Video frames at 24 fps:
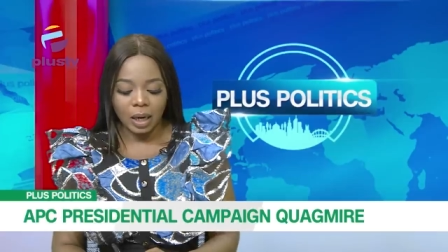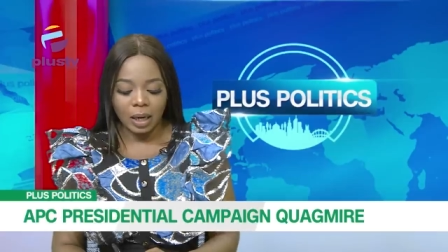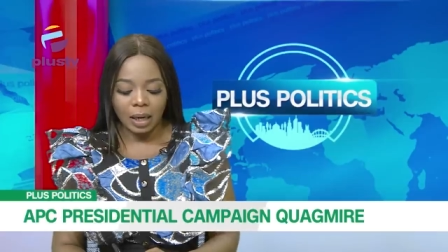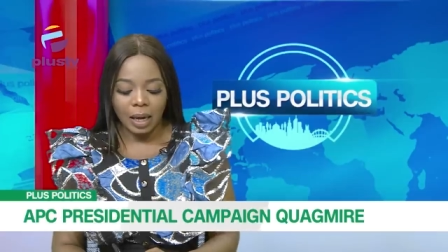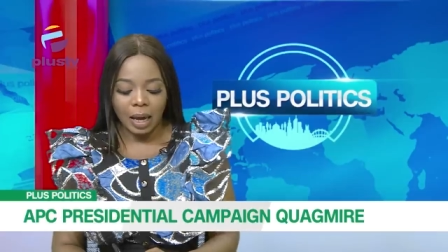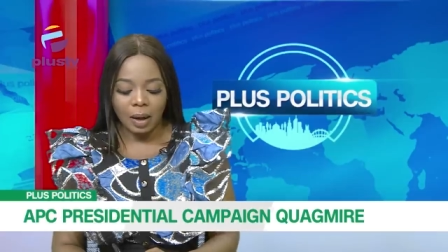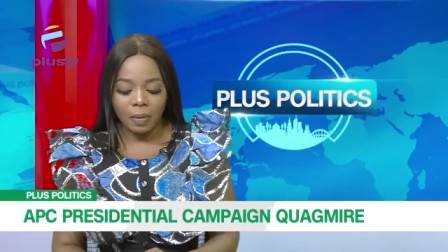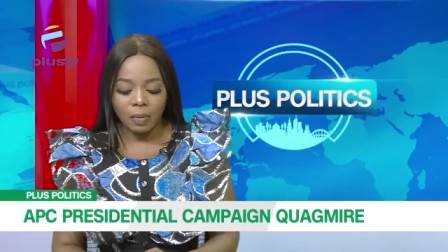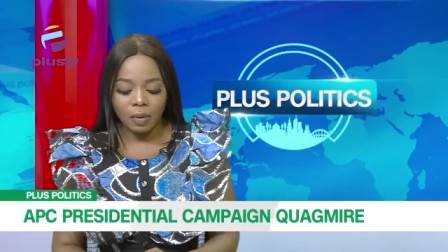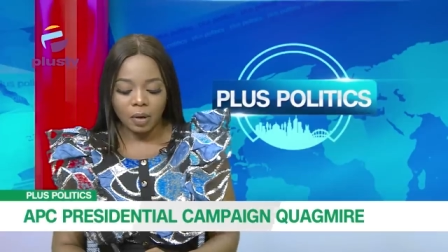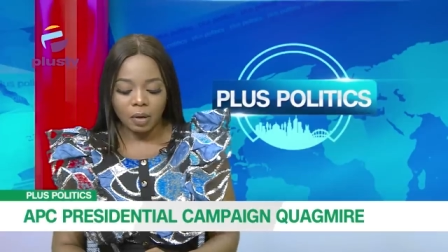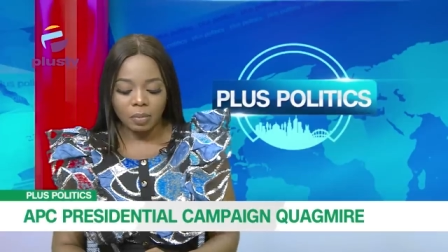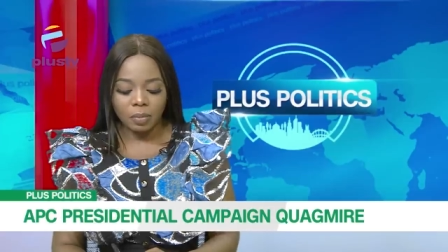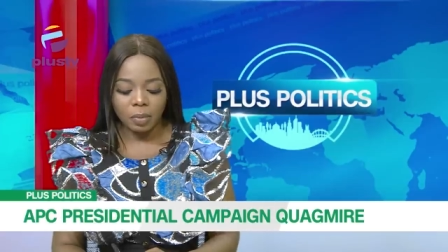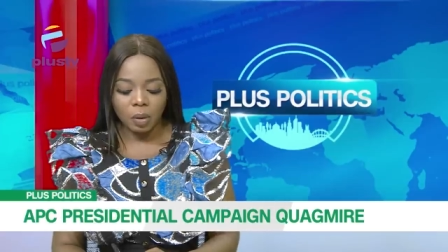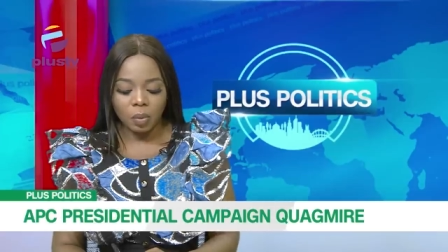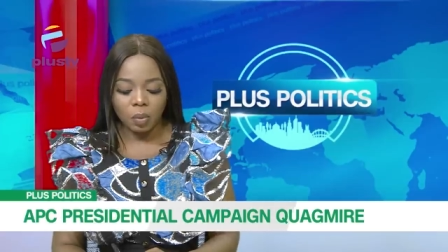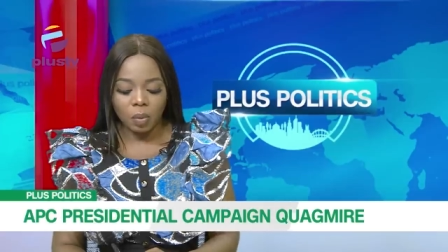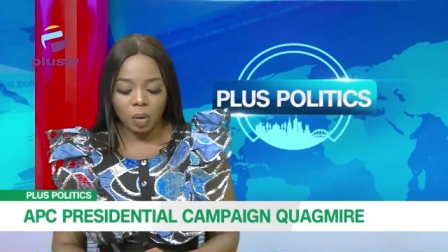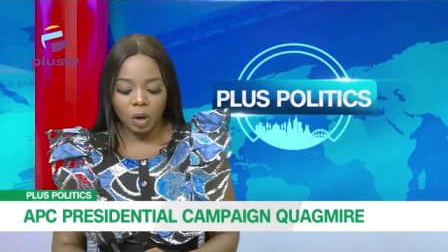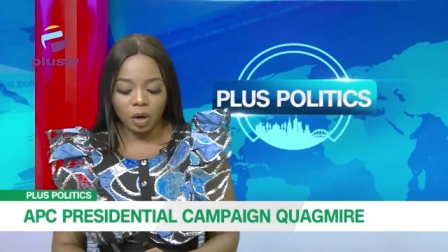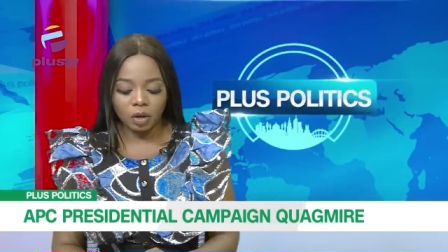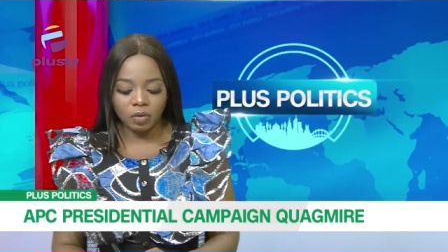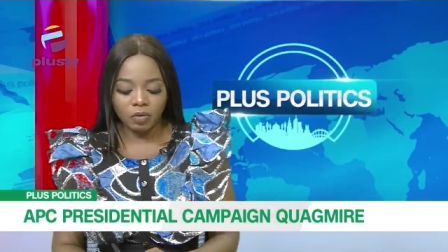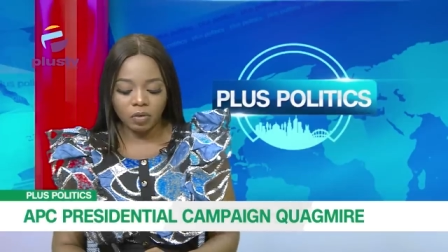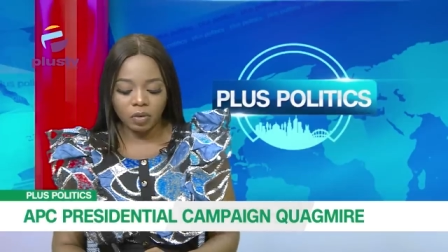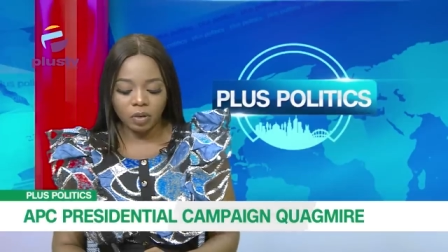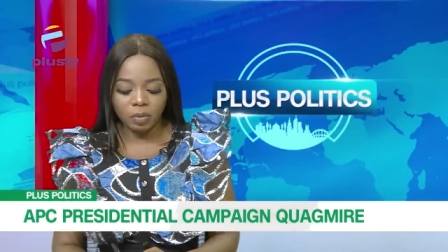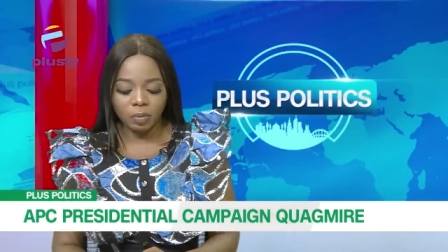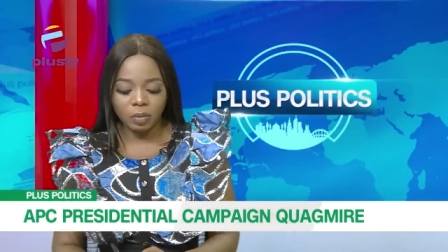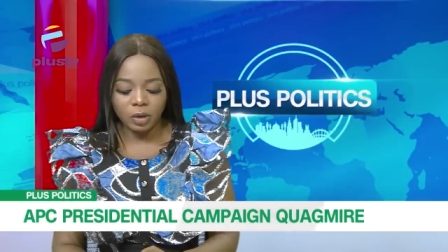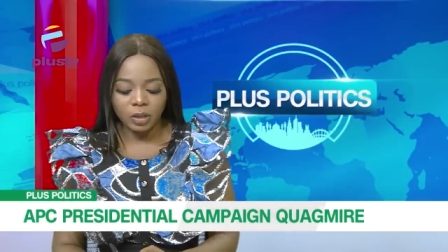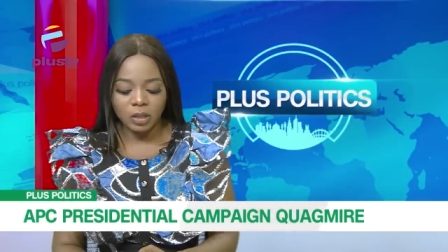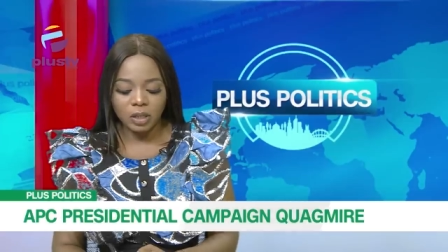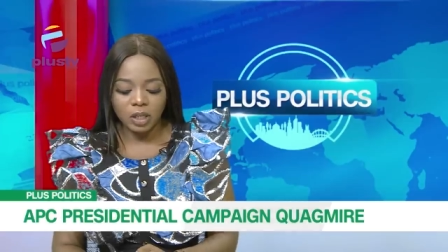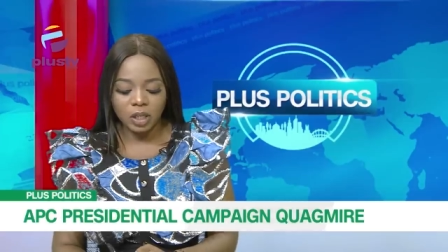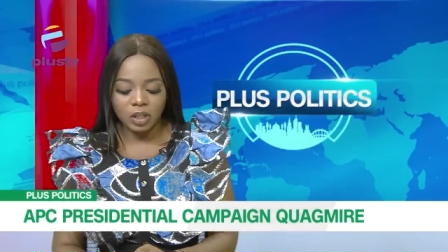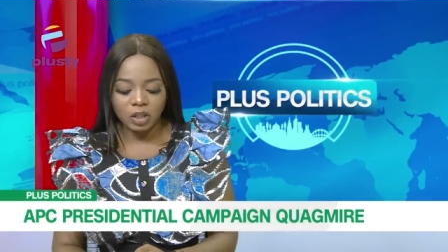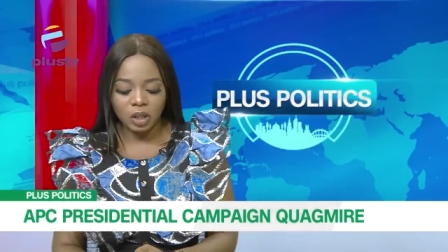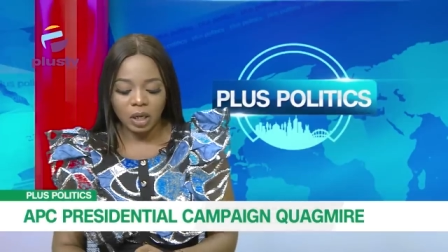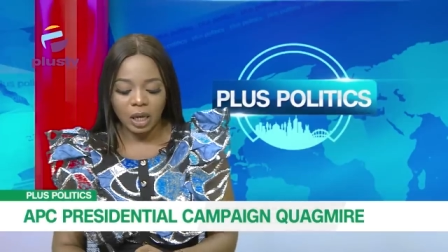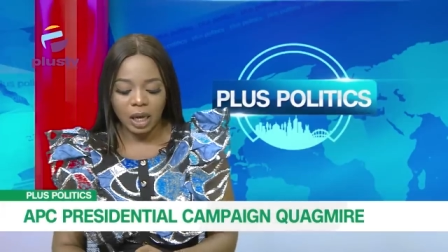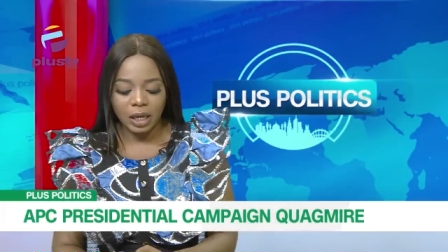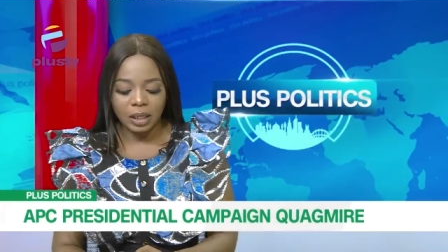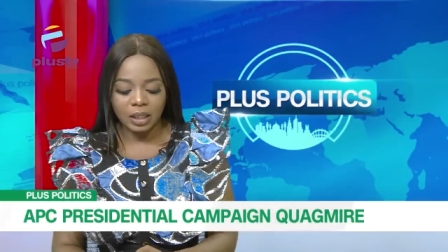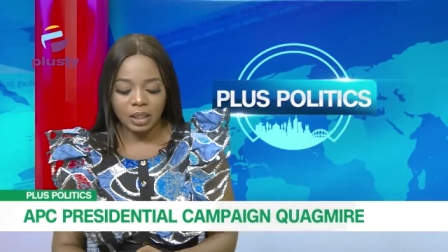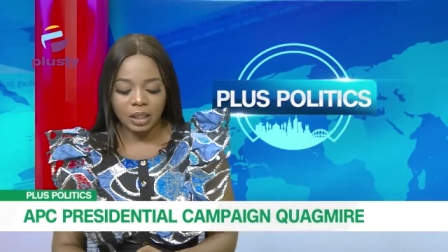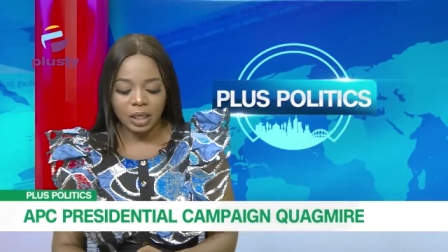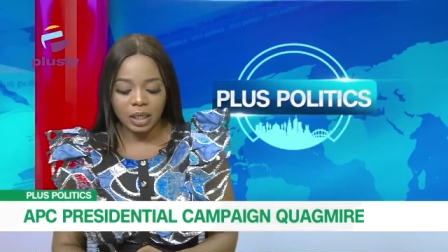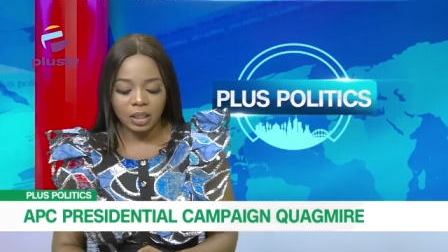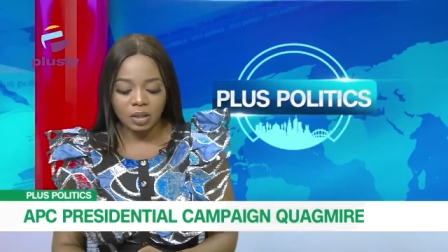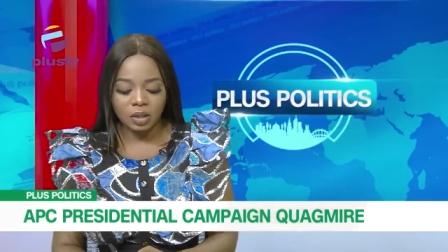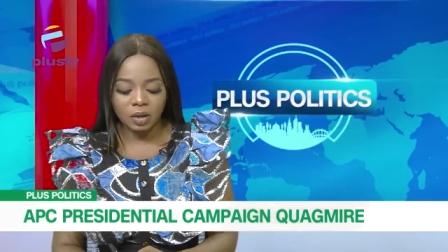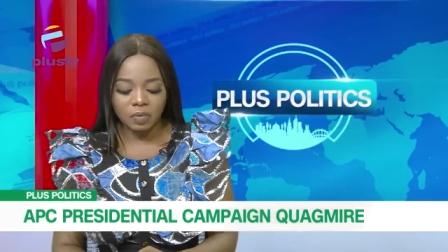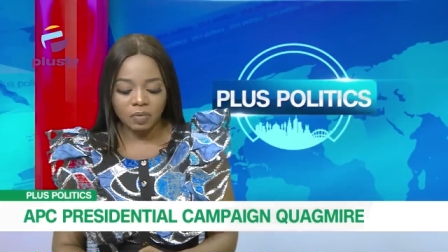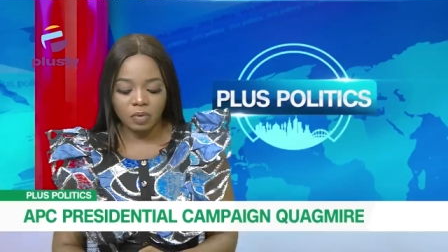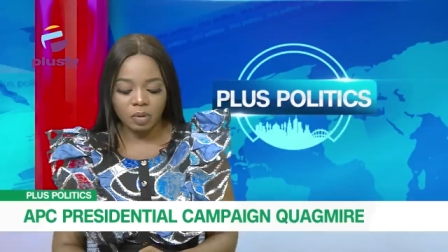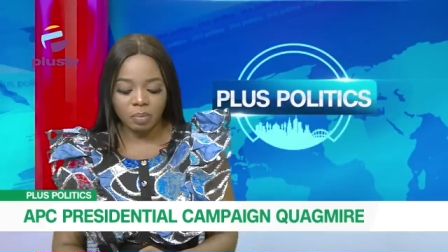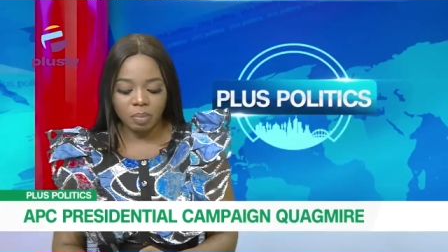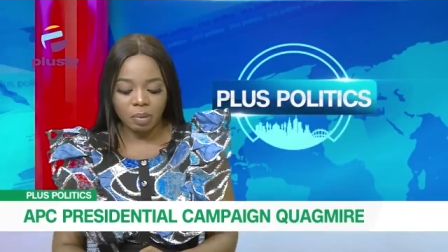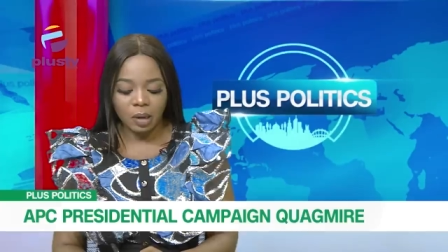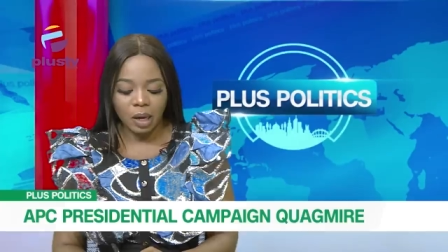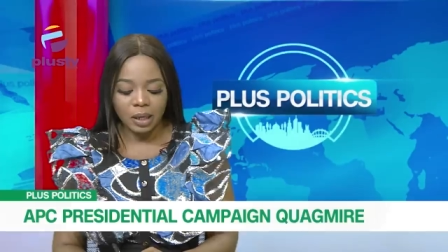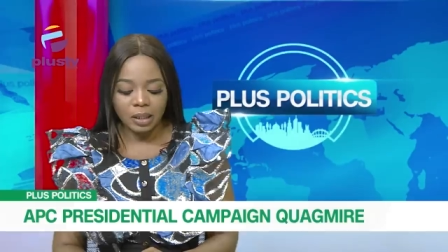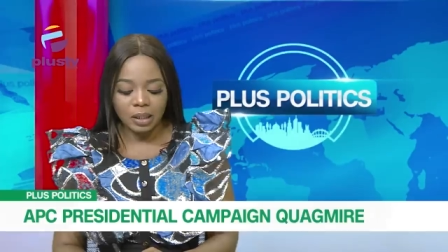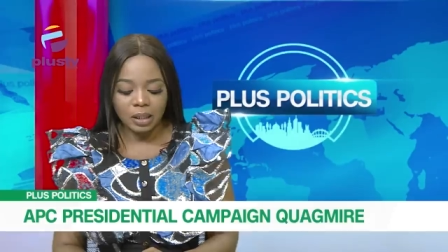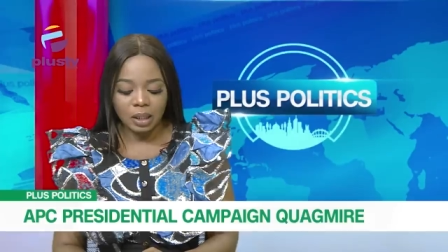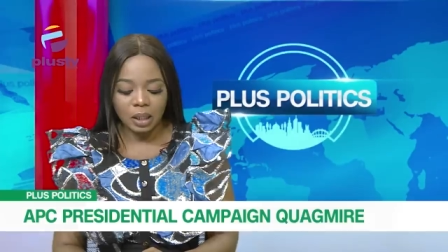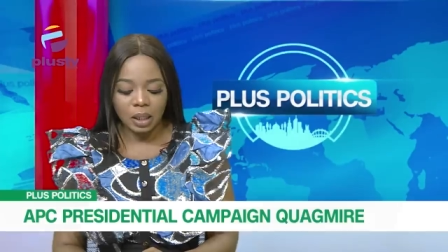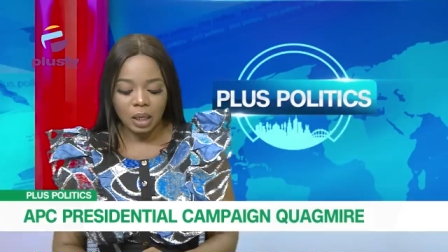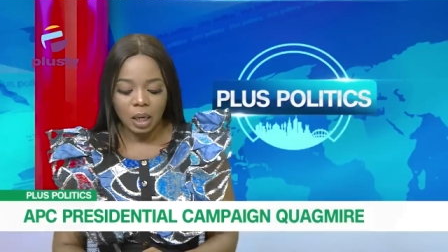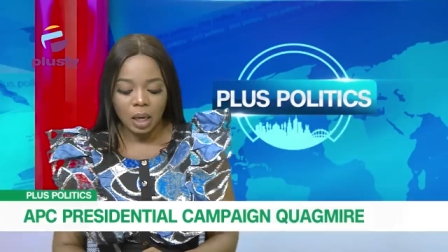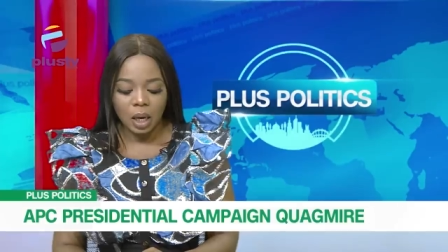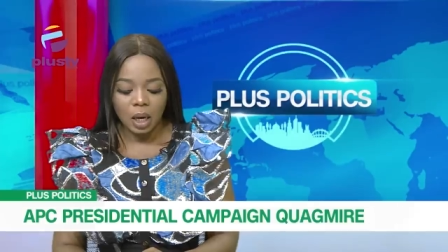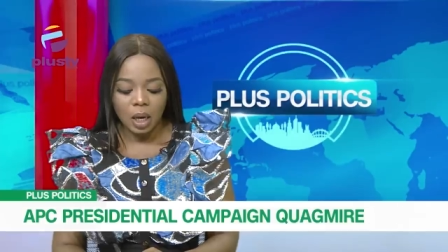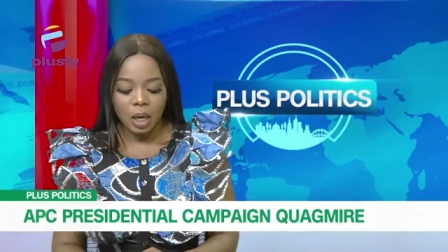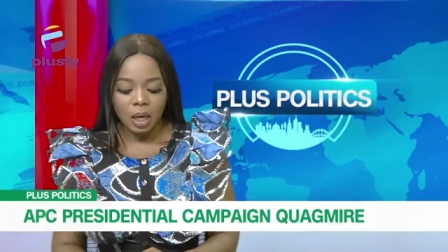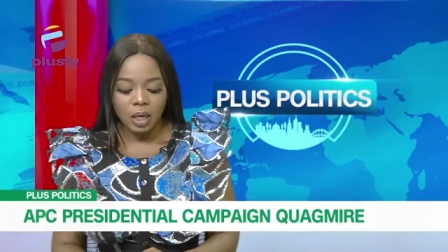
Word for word: Lawal may work for the presidential candidate of the party,